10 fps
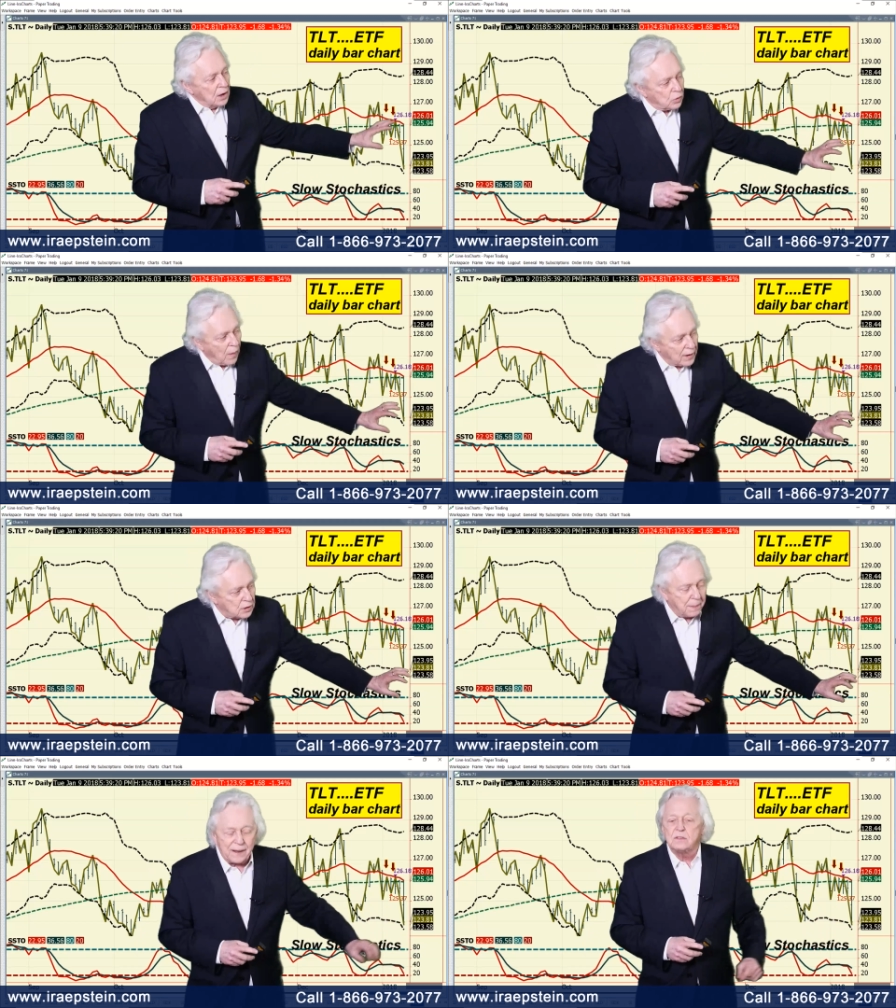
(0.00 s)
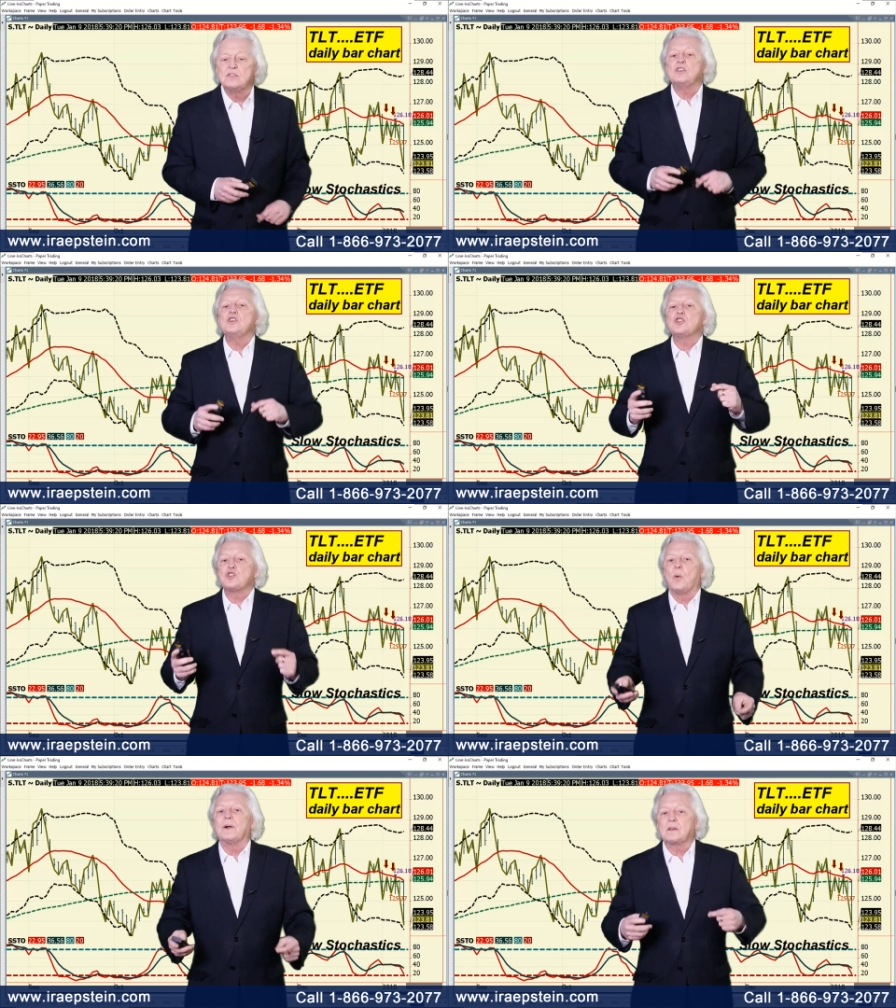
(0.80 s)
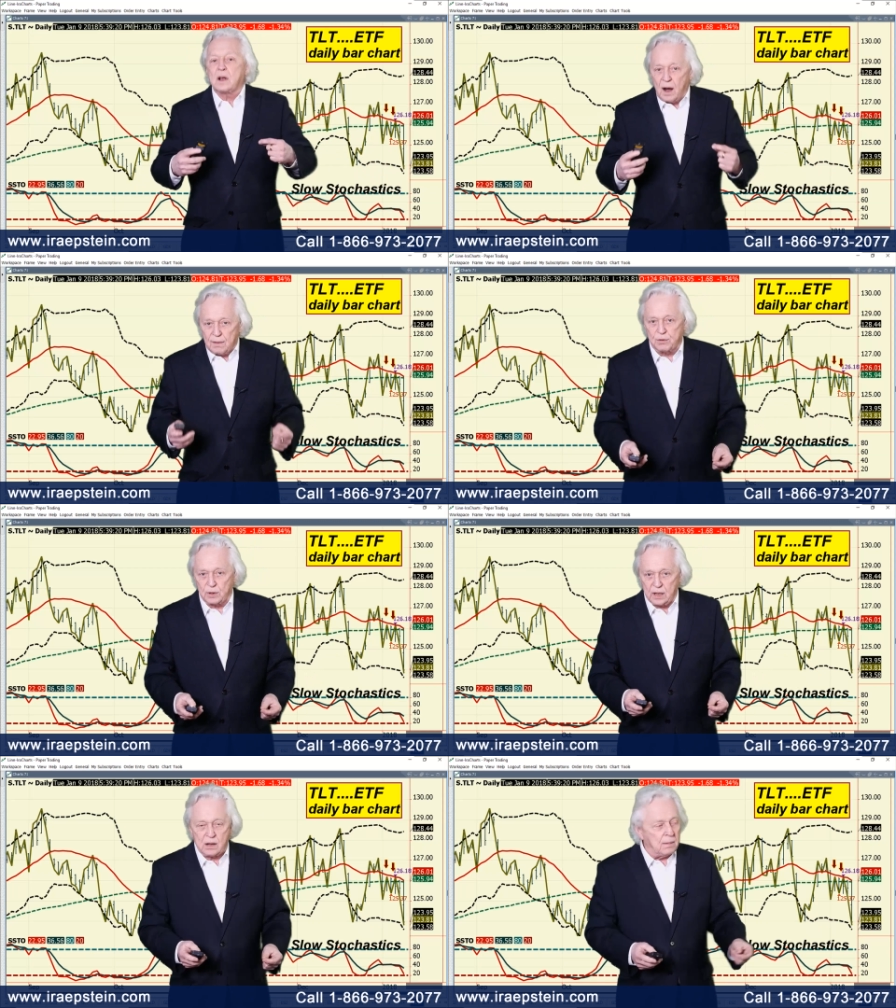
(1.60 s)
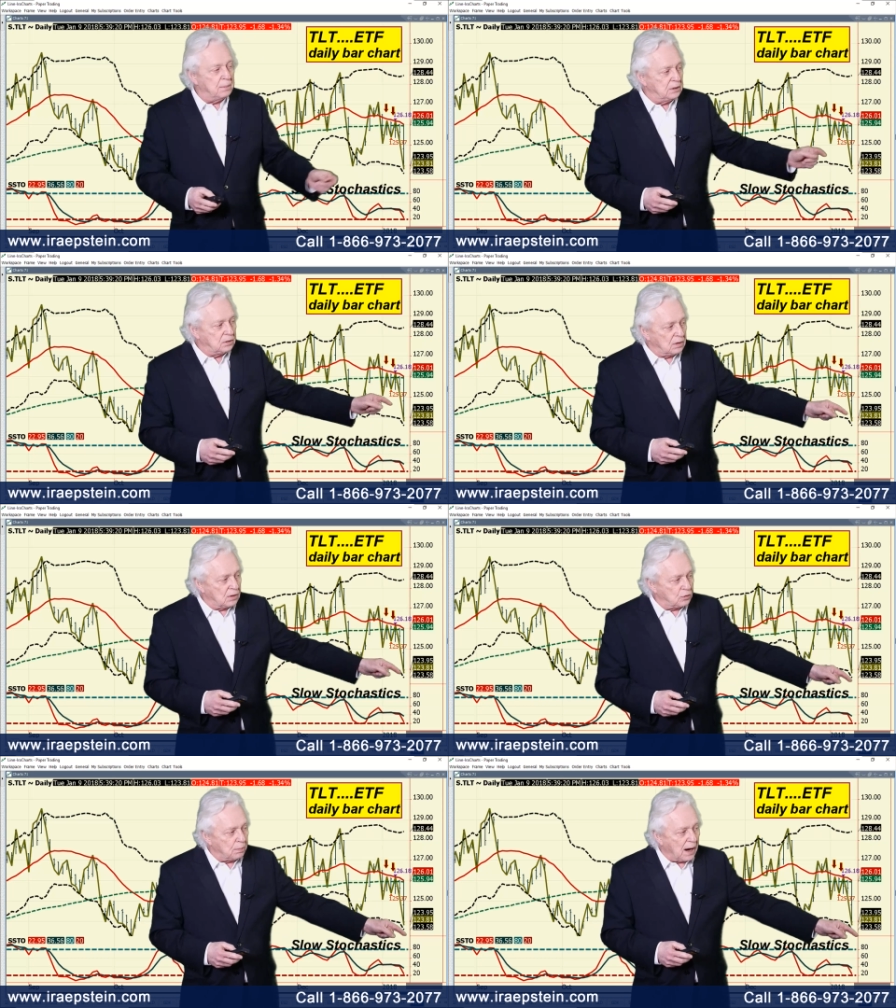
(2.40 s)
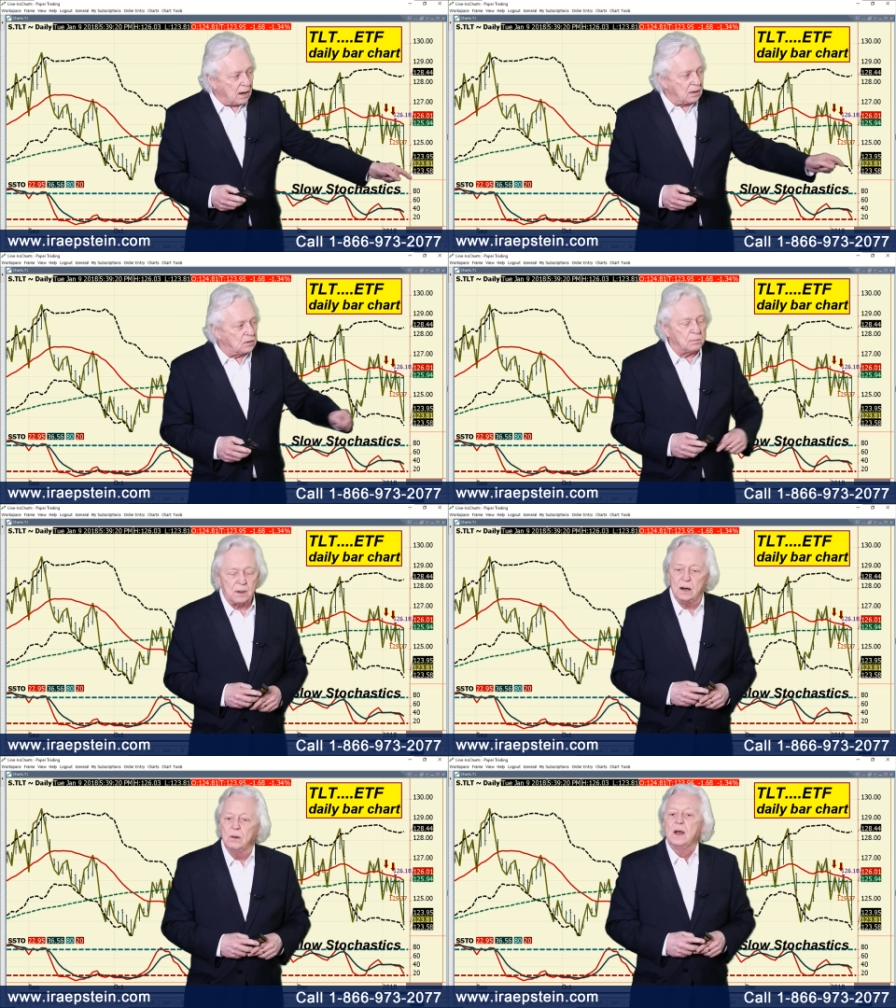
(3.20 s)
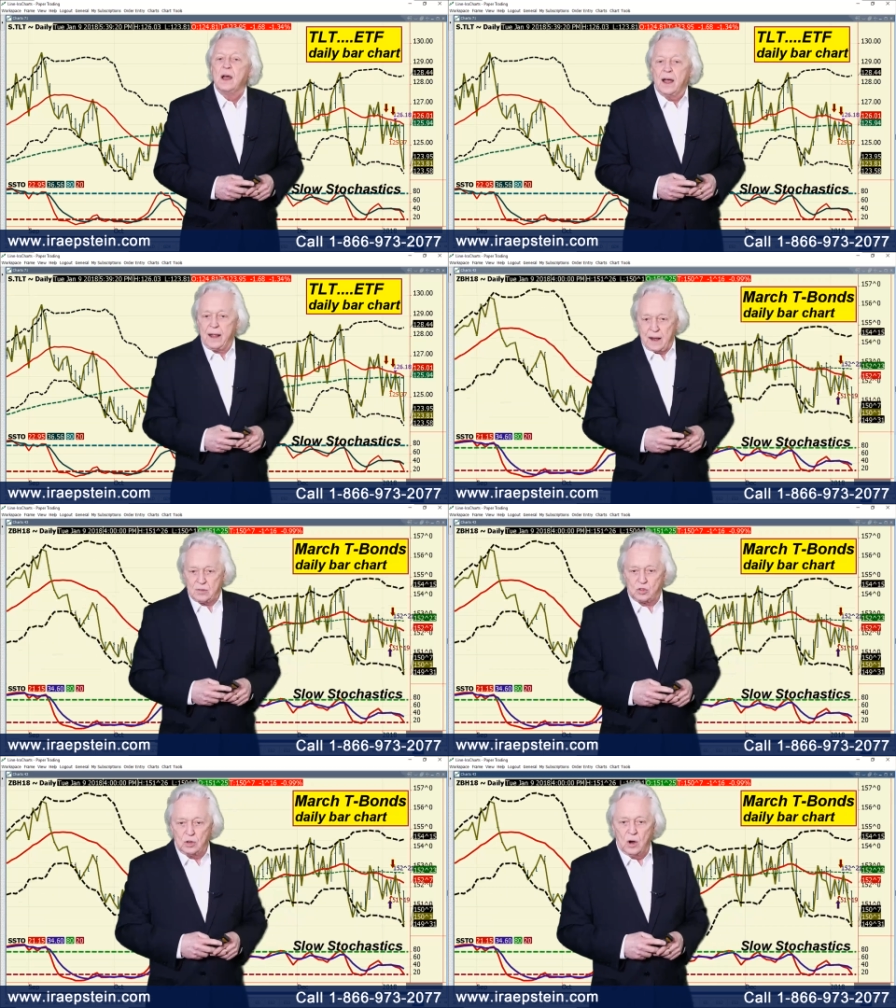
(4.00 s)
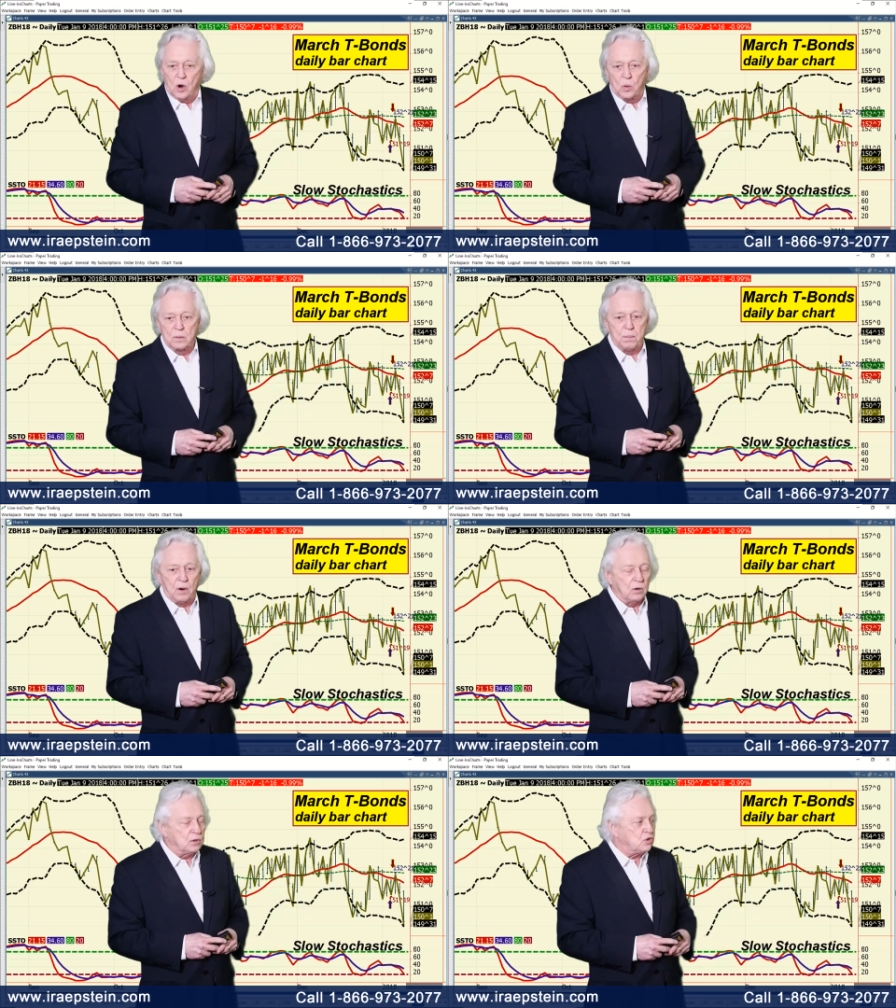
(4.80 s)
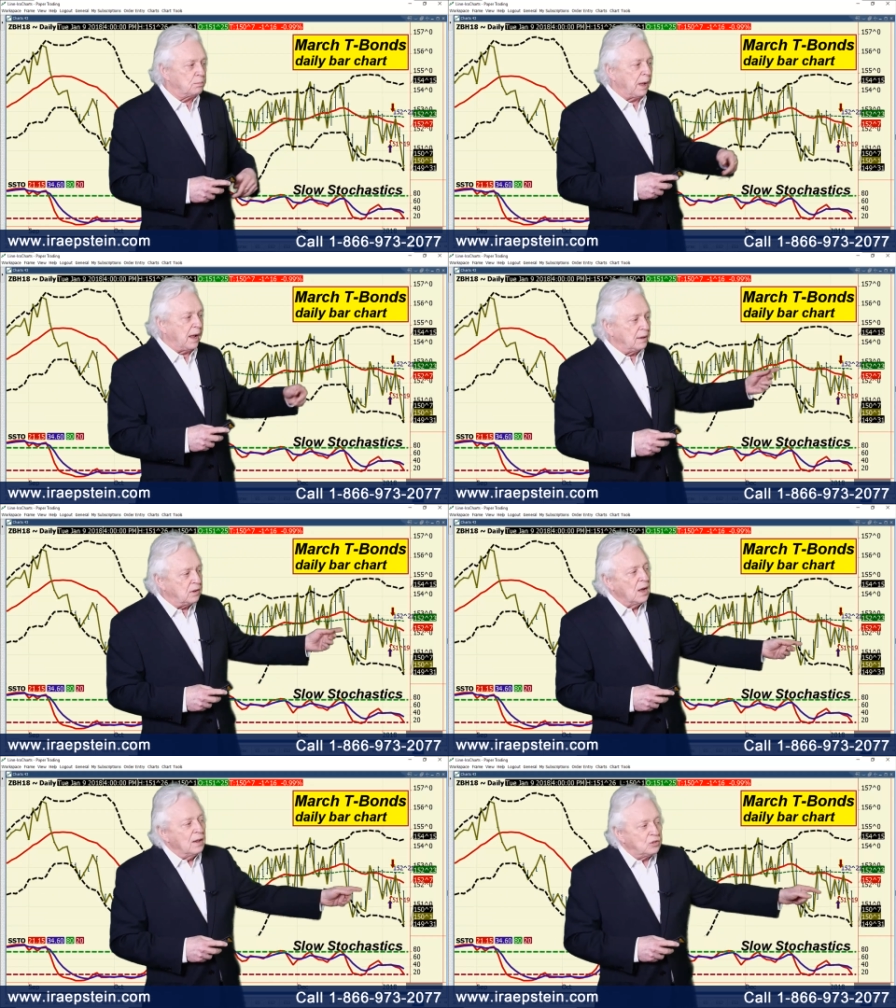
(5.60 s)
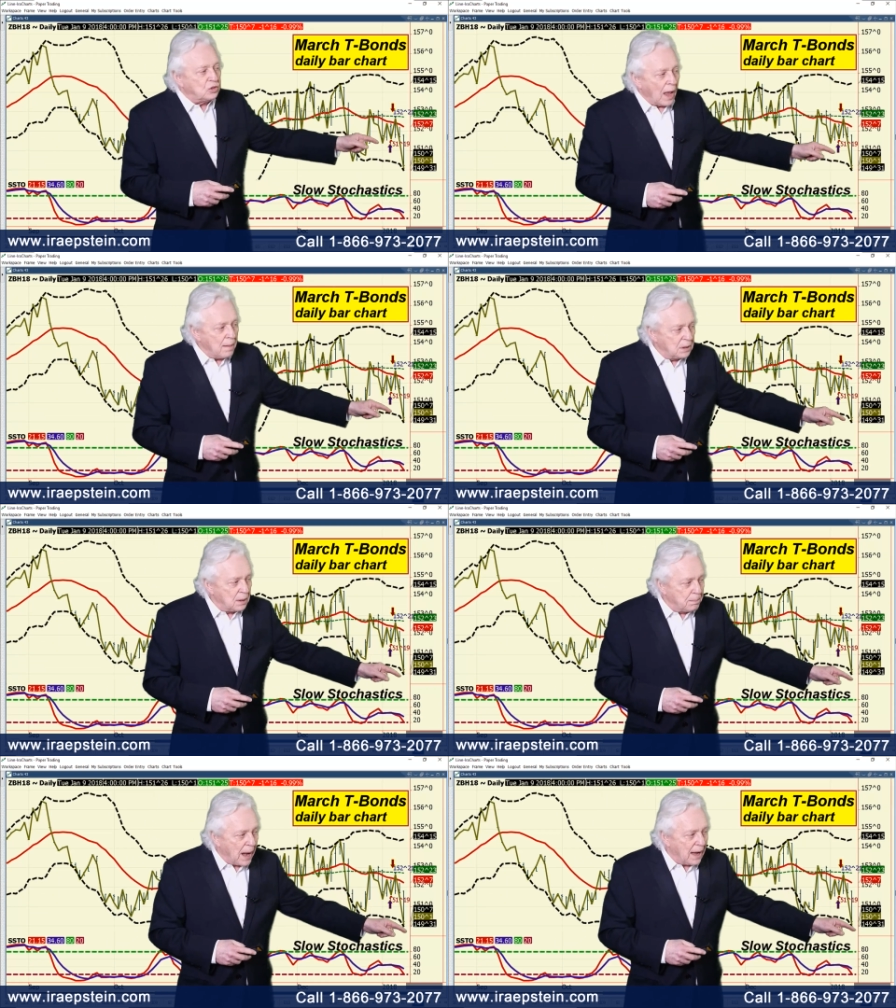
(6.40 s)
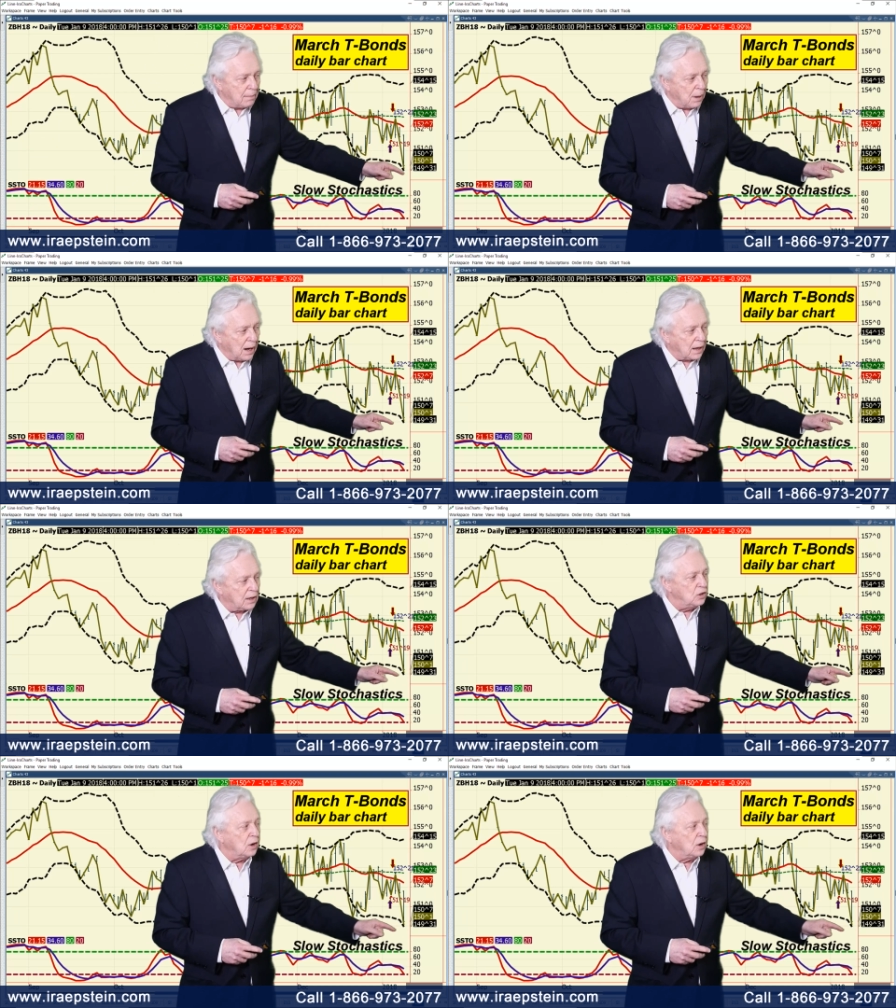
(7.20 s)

So I expect to see short covering come into this market tomorrow against the lower Bollinger Band. Same in the bond market.